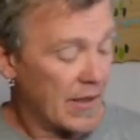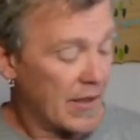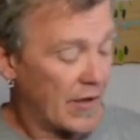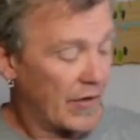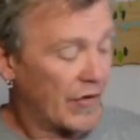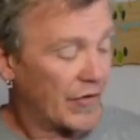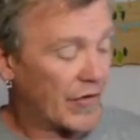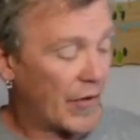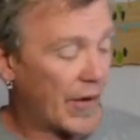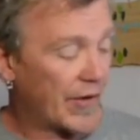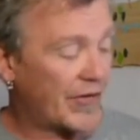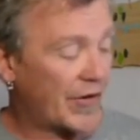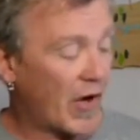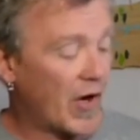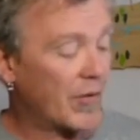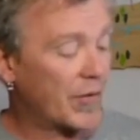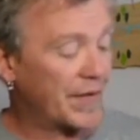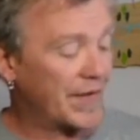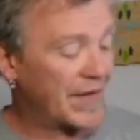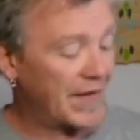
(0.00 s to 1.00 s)
So I
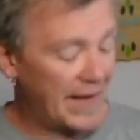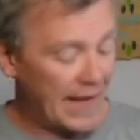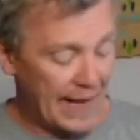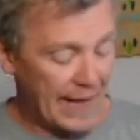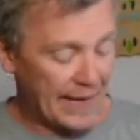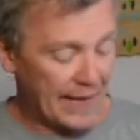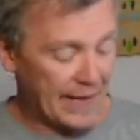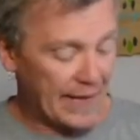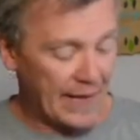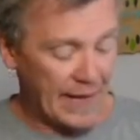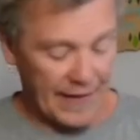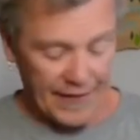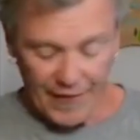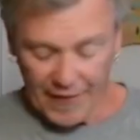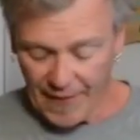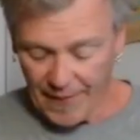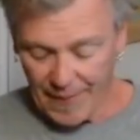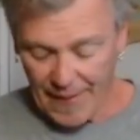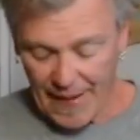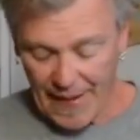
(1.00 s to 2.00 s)
started with the neck. I
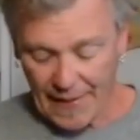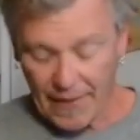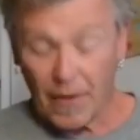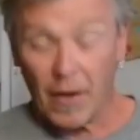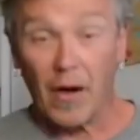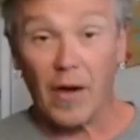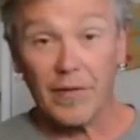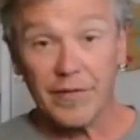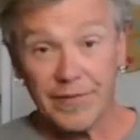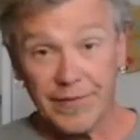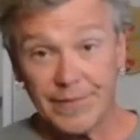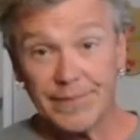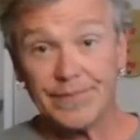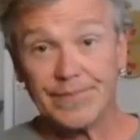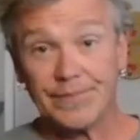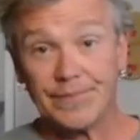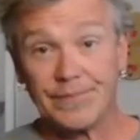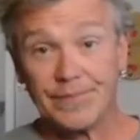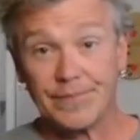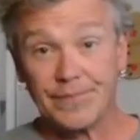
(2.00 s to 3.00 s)
took it back off.
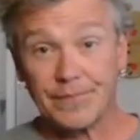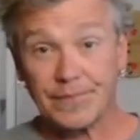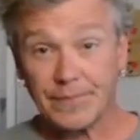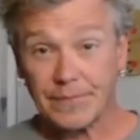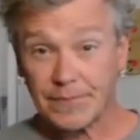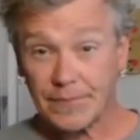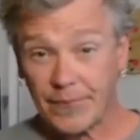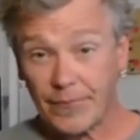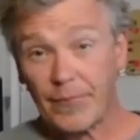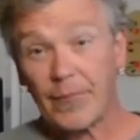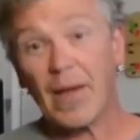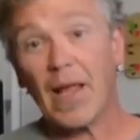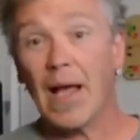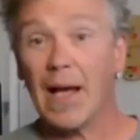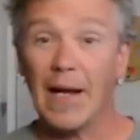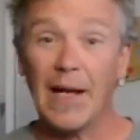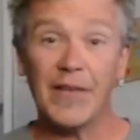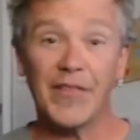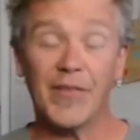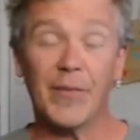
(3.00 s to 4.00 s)
I
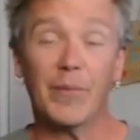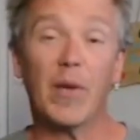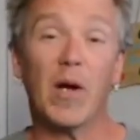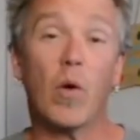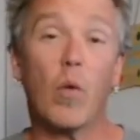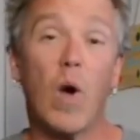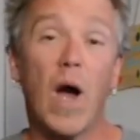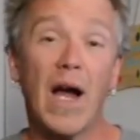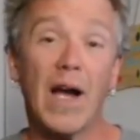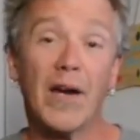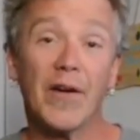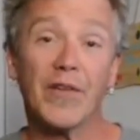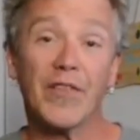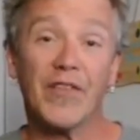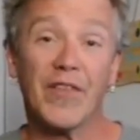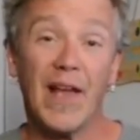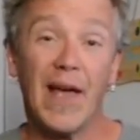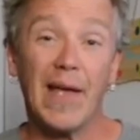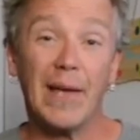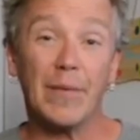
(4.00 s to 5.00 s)
got some McGuire's
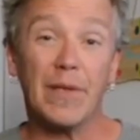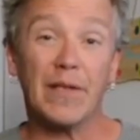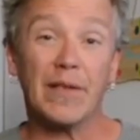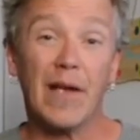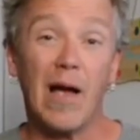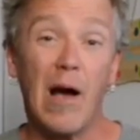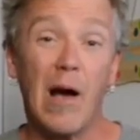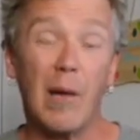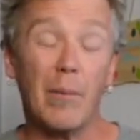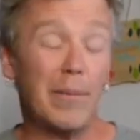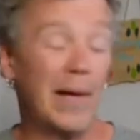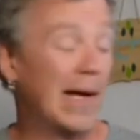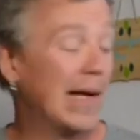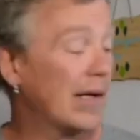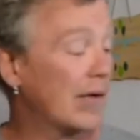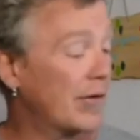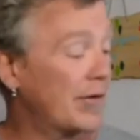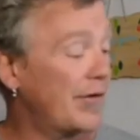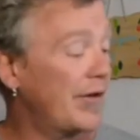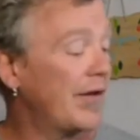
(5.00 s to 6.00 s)
Diamond
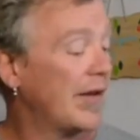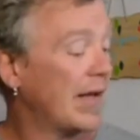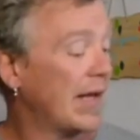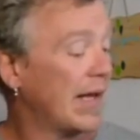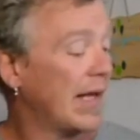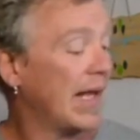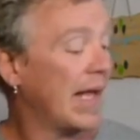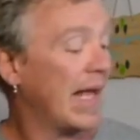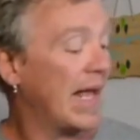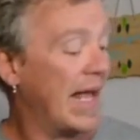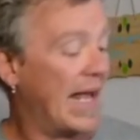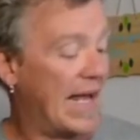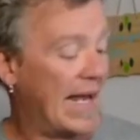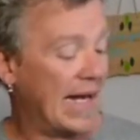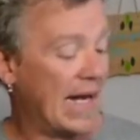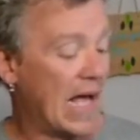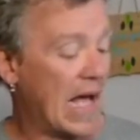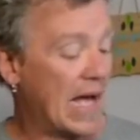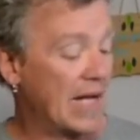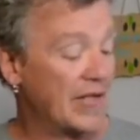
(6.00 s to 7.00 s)
Compound,
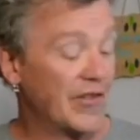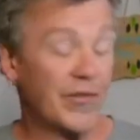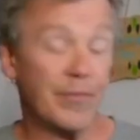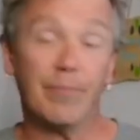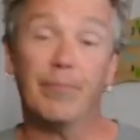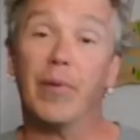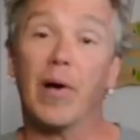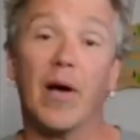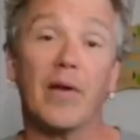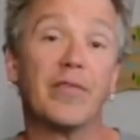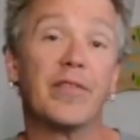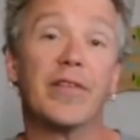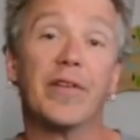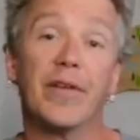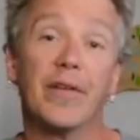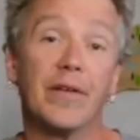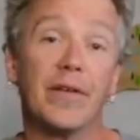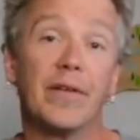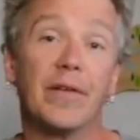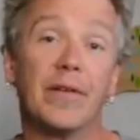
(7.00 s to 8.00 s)
and I buffed
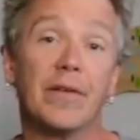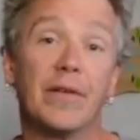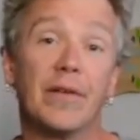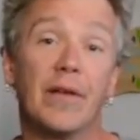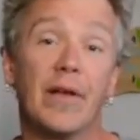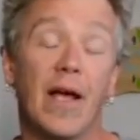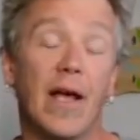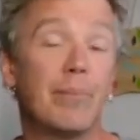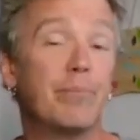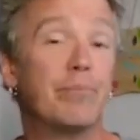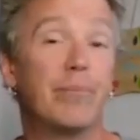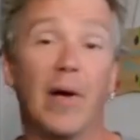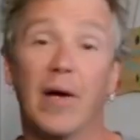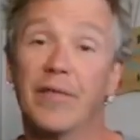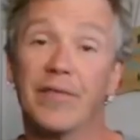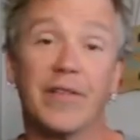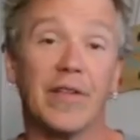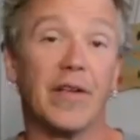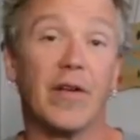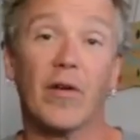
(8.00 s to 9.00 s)

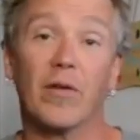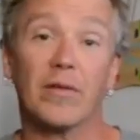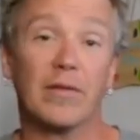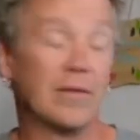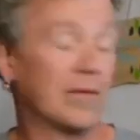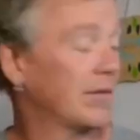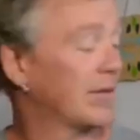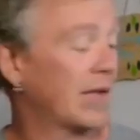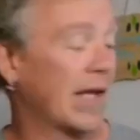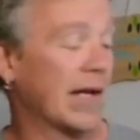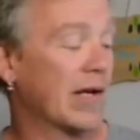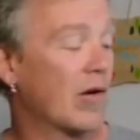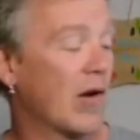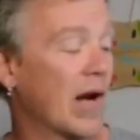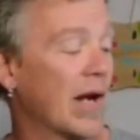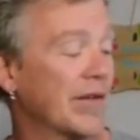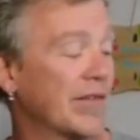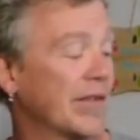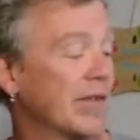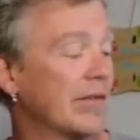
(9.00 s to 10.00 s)
it like
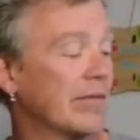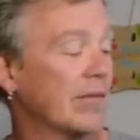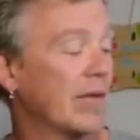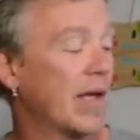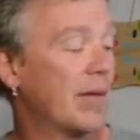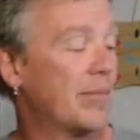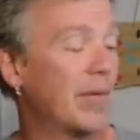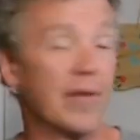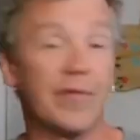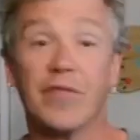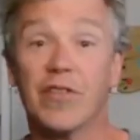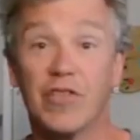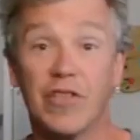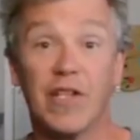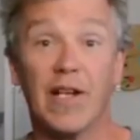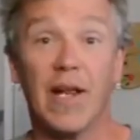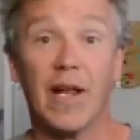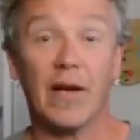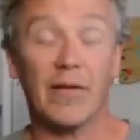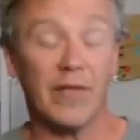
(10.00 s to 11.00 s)
crazy. I buffed the
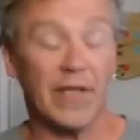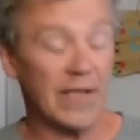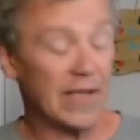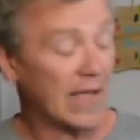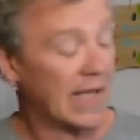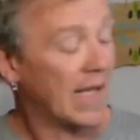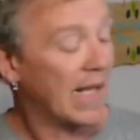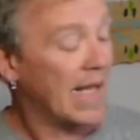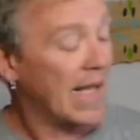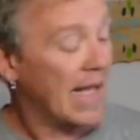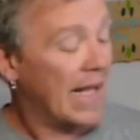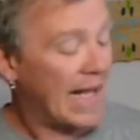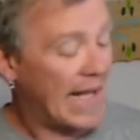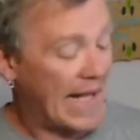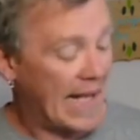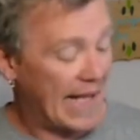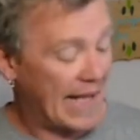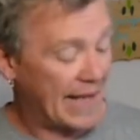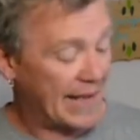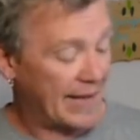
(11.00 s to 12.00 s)
shit out of it.
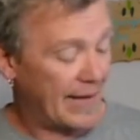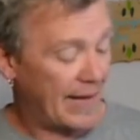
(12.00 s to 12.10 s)
And